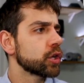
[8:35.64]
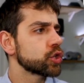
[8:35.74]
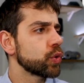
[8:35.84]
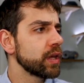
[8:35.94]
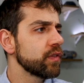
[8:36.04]

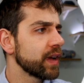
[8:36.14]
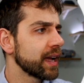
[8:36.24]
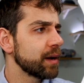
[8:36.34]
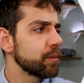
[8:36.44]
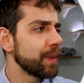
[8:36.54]
So if I
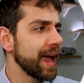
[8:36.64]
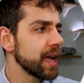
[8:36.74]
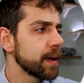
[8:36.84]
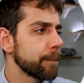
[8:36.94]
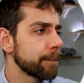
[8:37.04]
come
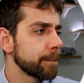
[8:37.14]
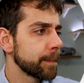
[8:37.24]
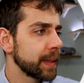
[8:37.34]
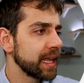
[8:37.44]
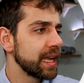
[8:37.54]
back,
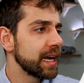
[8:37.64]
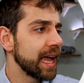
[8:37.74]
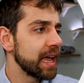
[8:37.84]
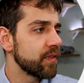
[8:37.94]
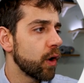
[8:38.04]
here
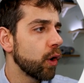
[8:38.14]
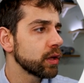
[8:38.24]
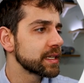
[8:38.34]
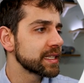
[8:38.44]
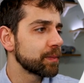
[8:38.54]
have
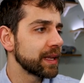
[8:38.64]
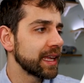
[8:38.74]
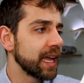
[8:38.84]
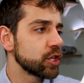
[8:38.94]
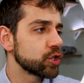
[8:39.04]
all these
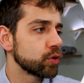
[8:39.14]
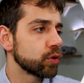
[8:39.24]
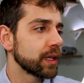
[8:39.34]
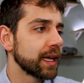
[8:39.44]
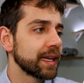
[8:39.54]
applications
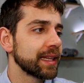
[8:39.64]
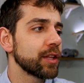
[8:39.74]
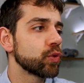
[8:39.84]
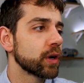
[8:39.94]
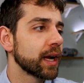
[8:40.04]
look like
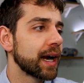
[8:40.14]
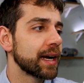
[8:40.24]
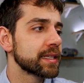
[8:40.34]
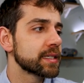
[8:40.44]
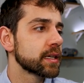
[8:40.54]
network
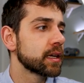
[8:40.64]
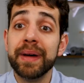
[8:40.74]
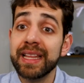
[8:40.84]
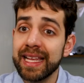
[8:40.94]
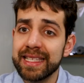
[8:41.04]
cards,
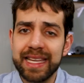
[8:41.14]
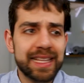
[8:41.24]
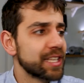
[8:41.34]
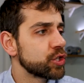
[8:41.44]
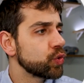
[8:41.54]
but let's
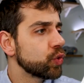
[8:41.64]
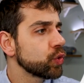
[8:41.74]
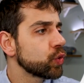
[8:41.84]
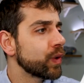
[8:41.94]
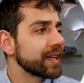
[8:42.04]
say that you
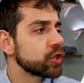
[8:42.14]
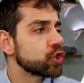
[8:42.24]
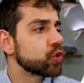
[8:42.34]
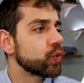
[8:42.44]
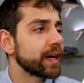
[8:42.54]
don't
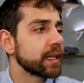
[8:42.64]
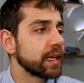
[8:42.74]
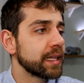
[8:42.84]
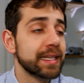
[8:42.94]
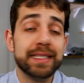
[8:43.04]
want to run
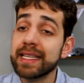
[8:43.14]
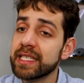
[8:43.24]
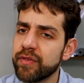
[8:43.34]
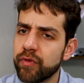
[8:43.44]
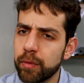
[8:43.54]
in a
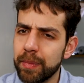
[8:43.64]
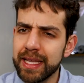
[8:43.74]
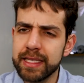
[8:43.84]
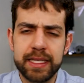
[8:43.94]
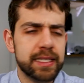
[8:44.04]
64
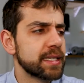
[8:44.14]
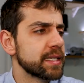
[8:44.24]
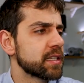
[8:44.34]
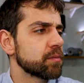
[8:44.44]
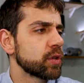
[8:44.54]
bits this
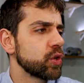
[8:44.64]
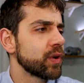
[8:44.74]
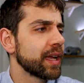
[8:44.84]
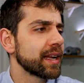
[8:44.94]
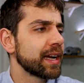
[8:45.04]
system.
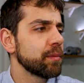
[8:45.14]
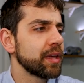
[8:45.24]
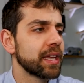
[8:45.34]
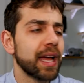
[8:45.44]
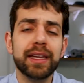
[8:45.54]
You can come
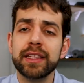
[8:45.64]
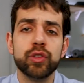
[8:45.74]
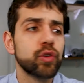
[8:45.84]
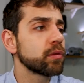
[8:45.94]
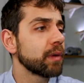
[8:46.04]
here
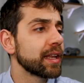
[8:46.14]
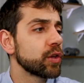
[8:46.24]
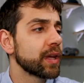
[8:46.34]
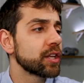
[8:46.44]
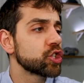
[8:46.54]
architecture
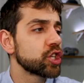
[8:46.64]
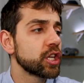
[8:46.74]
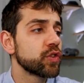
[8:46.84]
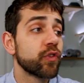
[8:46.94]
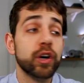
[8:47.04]
and you can
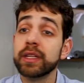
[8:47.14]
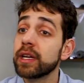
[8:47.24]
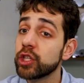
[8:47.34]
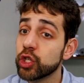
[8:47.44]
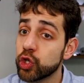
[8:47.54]
change for
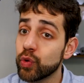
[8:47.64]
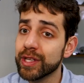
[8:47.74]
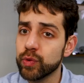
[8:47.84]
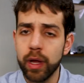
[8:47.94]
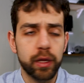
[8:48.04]
32
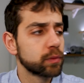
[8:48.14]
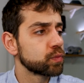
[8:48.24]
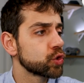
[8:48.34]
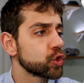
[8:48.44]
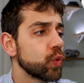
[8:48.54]
as well.
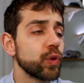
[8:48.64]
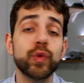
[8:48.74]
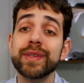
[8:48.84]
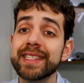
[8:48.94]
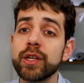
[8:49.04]
So
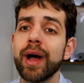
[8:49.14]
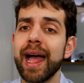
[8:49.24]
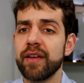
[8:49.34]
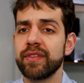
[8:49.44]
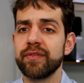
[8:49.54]
you still
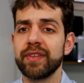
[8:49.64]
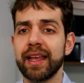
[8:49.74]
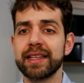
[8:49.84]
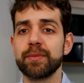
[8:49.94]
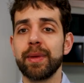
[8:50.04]
have the
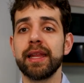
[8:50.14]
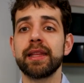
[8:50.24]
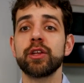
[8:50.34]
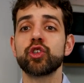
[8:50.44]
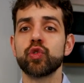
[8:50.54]

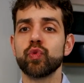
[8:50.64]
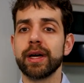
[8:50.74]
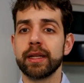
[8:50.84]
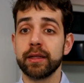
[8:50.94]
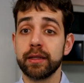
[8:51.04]
flexibility to
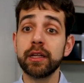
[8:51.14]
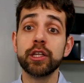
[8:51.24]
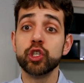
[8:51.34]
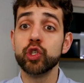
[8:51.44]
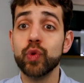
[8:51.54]
run
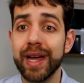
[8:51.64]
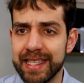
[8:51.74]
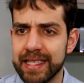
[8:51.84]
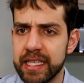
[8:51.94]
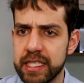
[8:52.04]
32
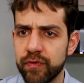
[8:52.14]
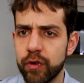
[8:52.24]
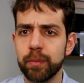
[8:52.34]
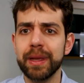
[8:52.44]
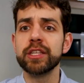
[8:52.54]
and
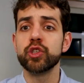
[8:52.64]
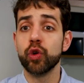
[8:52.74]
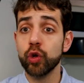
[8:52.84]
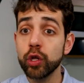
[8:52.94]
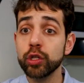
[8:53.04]
64 bits.
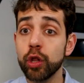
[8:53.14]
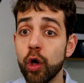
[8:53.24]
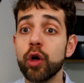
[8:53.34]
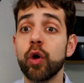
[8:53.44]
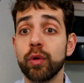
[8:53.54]
You're not
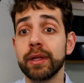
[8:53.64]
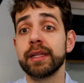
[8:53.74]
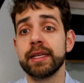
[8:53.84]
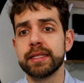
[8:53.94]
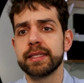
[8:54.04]
locked
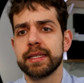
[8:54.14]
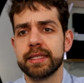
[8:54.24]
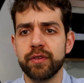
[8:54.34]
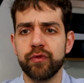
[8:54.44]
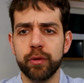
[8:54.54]
only these
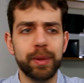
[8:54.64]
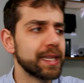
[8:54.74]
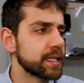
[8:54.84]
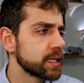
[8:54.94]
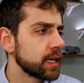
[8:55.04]
64
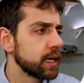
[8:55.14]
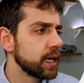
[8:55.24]
bits.